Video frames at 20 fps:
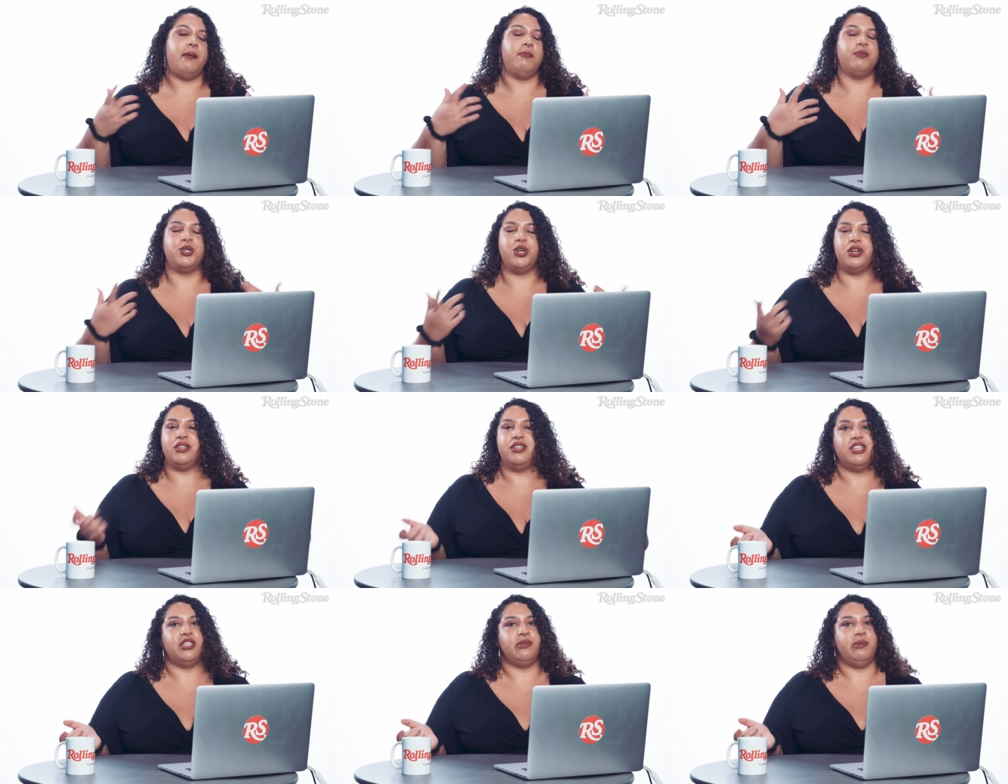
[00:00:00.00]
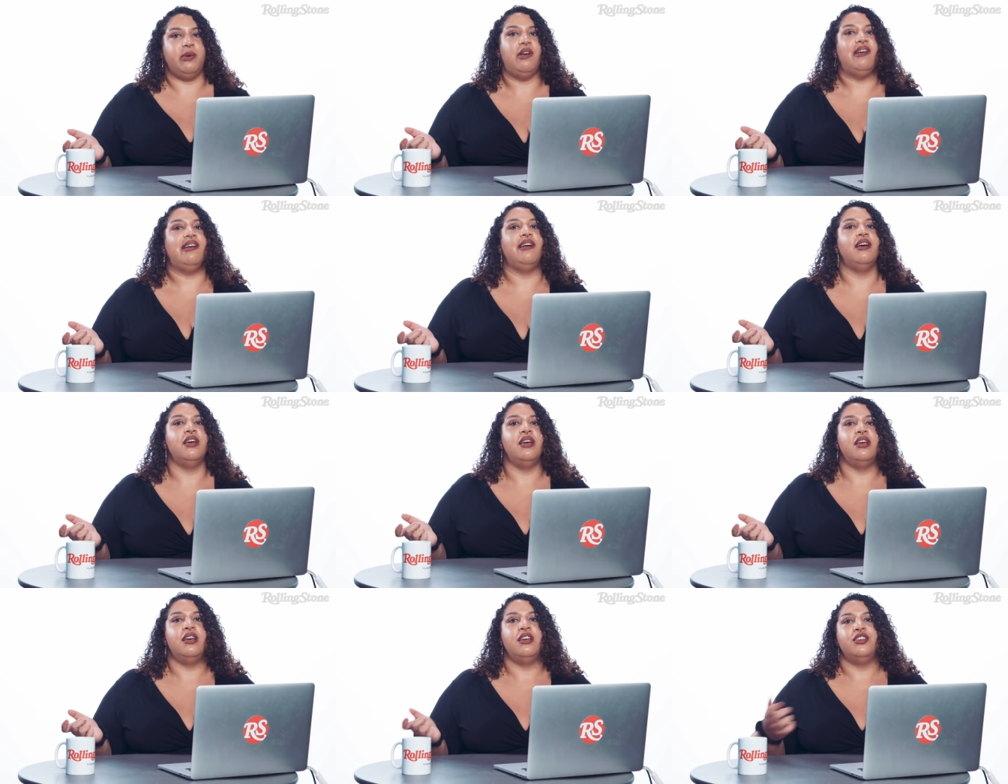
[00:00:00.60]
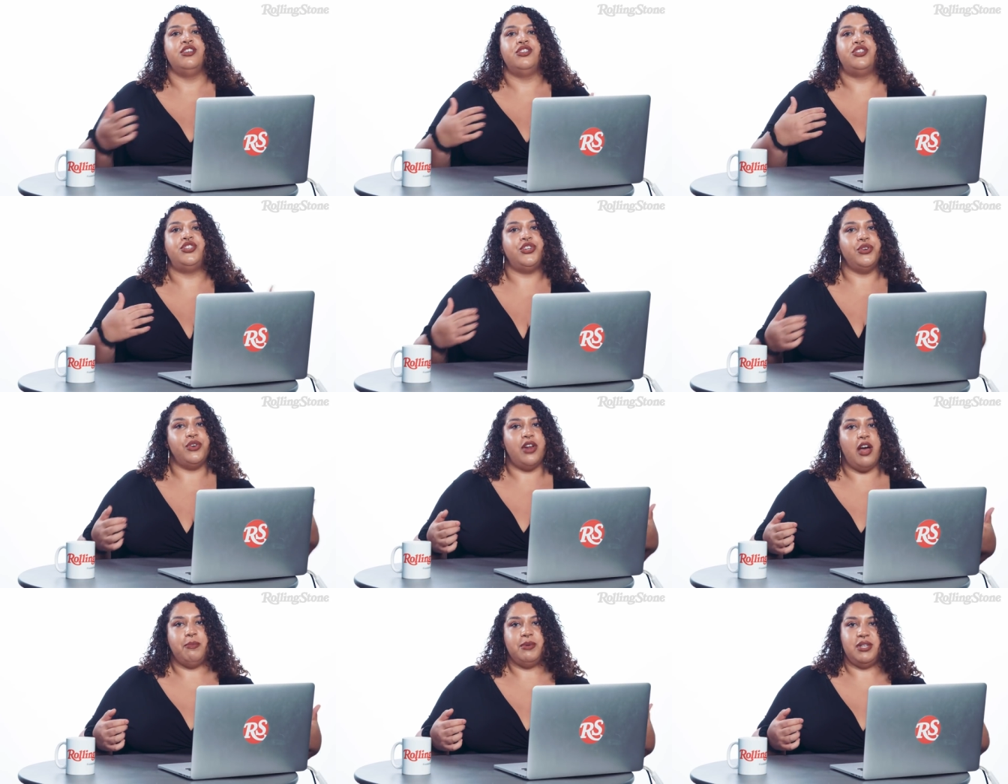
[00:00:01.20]
I'm sure this will
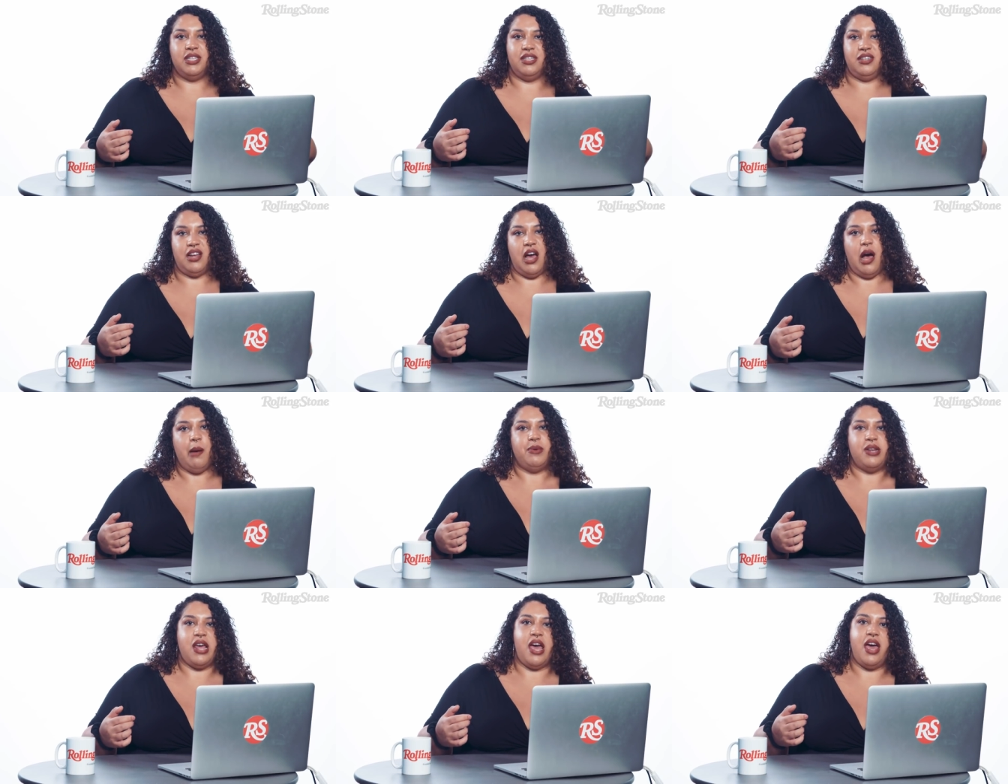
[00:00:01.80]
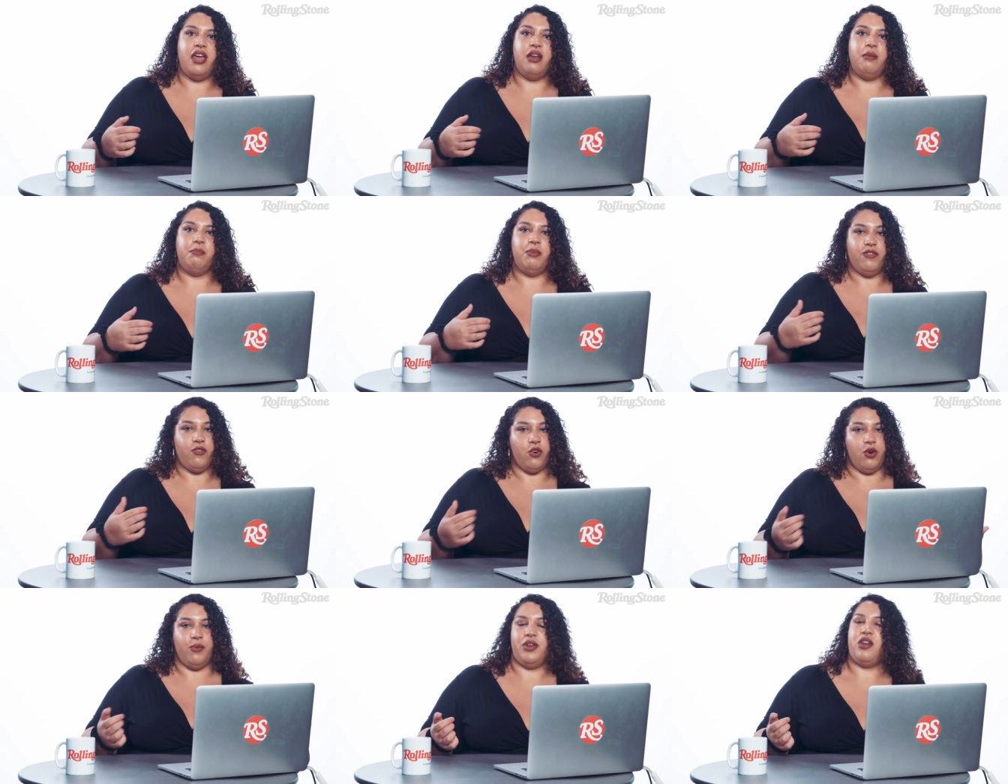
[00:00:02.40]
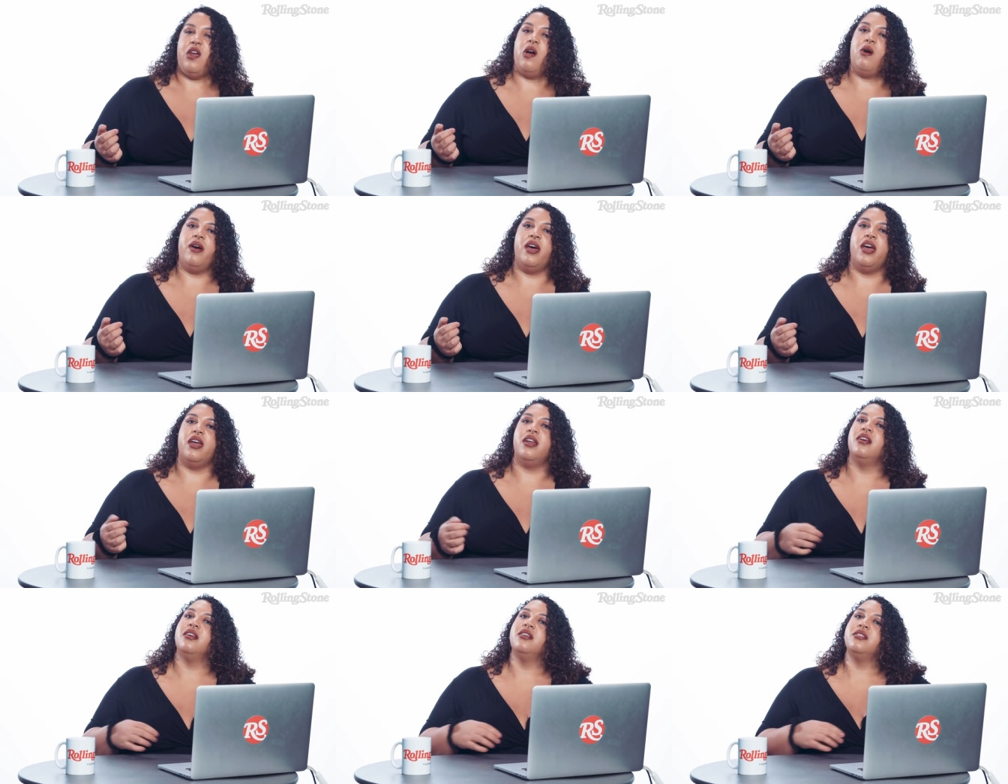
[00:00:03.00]
shoot up to the top ten before we know
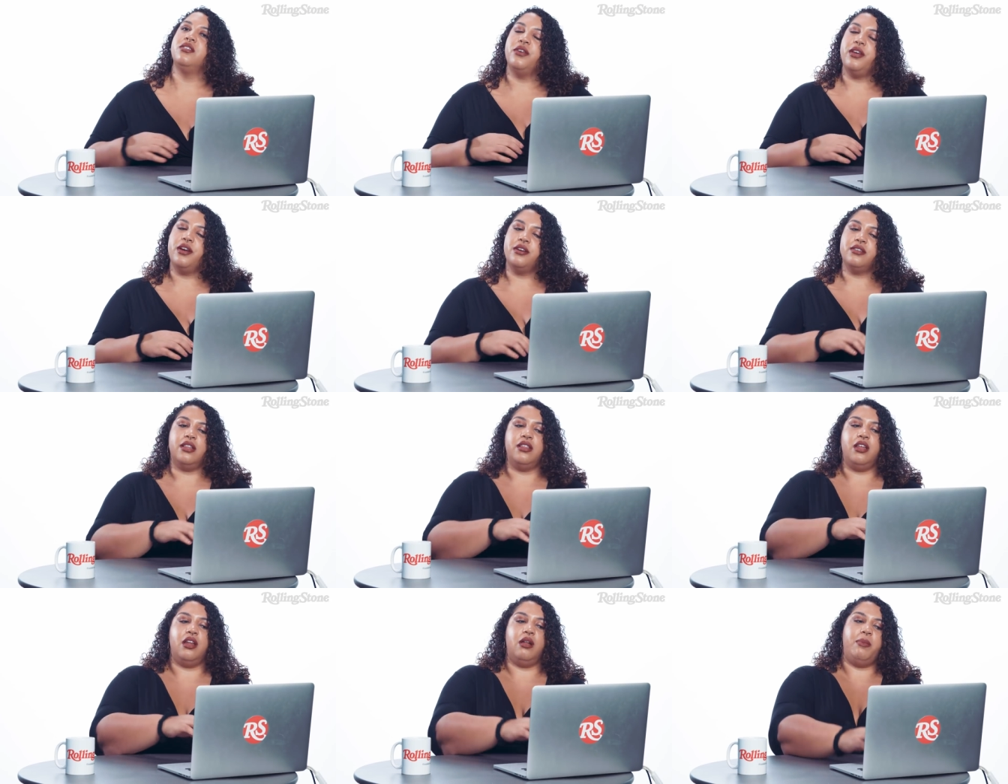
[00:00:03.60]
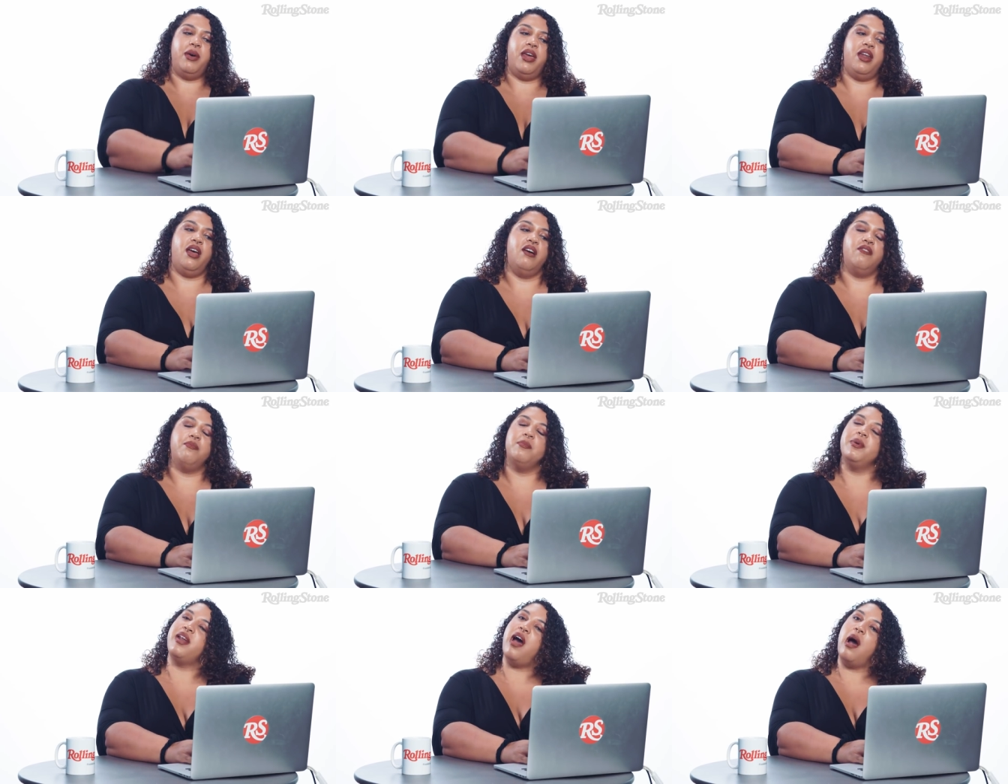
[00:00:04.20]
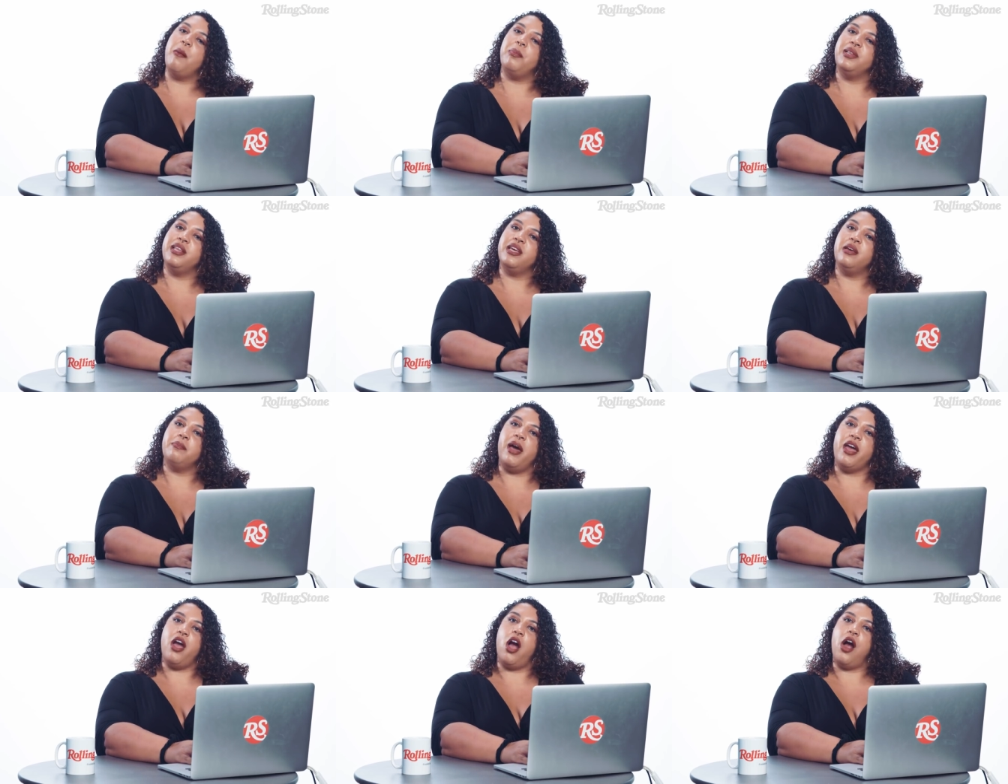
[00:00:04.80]
it. So here's a little bit of
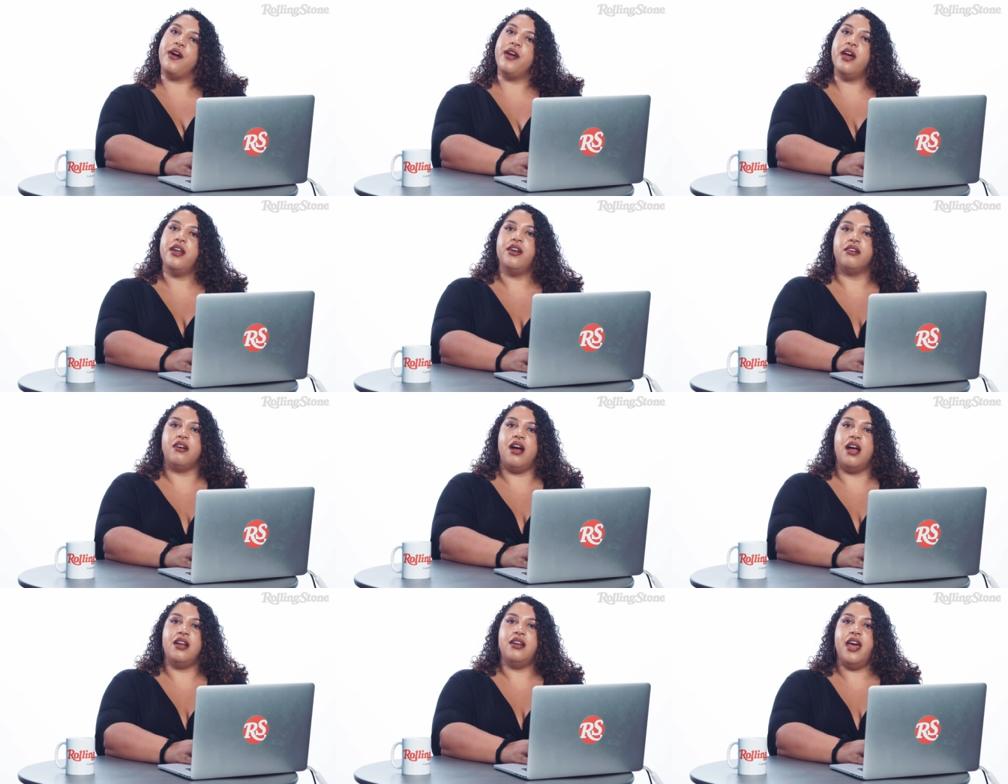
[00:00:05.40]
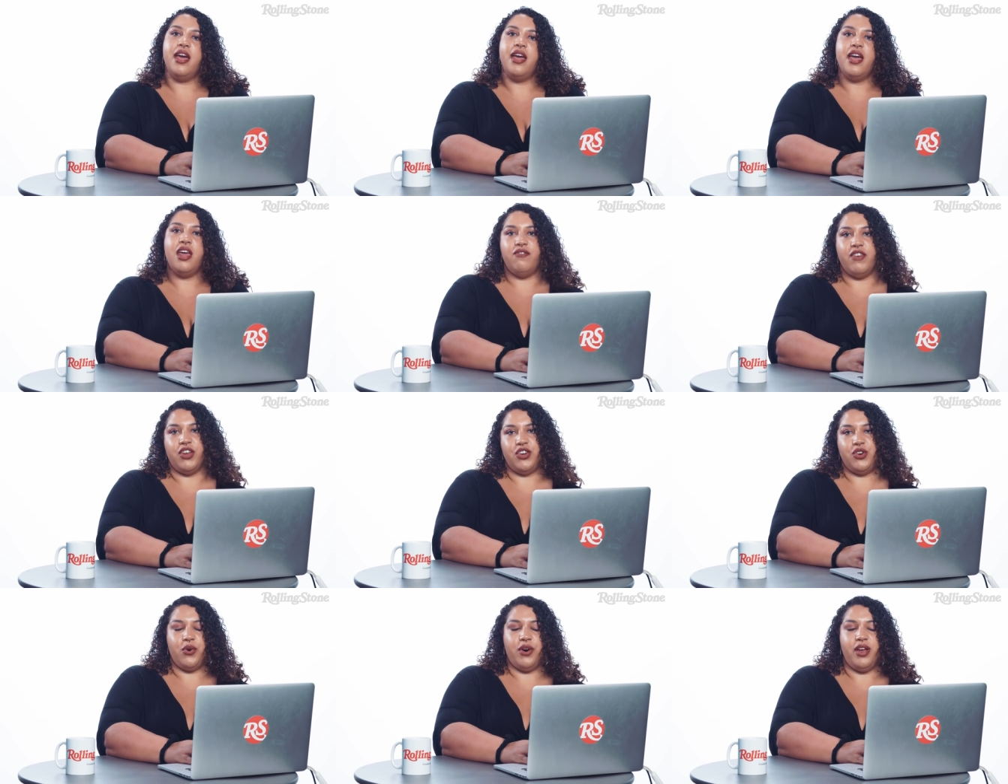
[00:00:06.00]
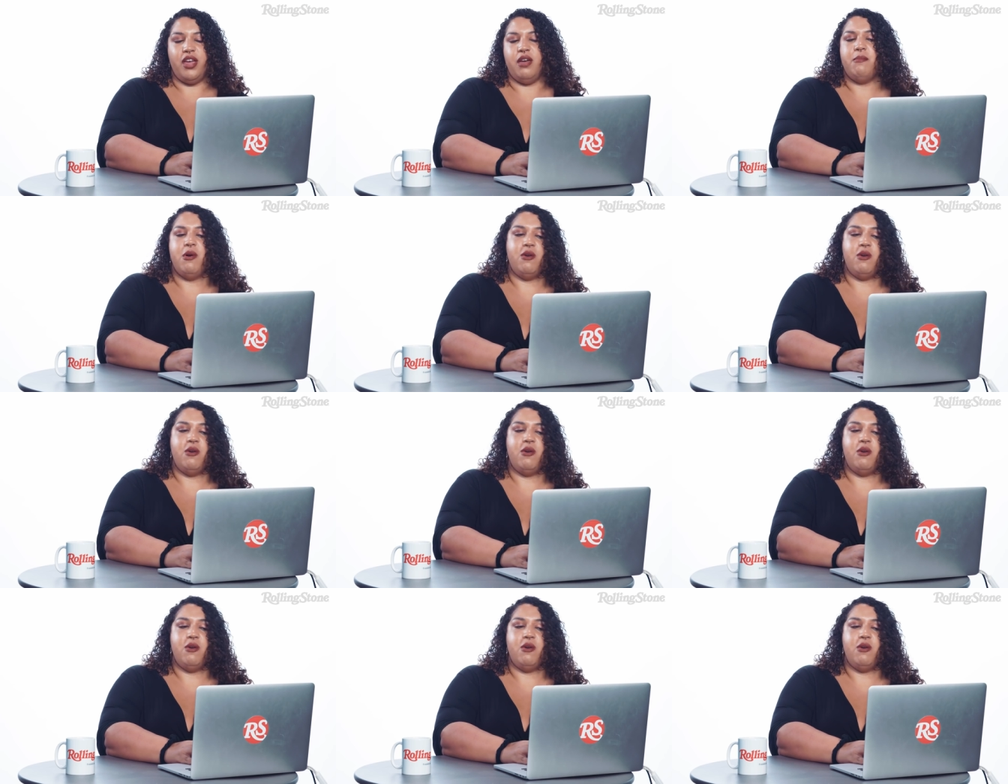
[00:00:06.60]
Monopoly by Ariana Grande and Victoria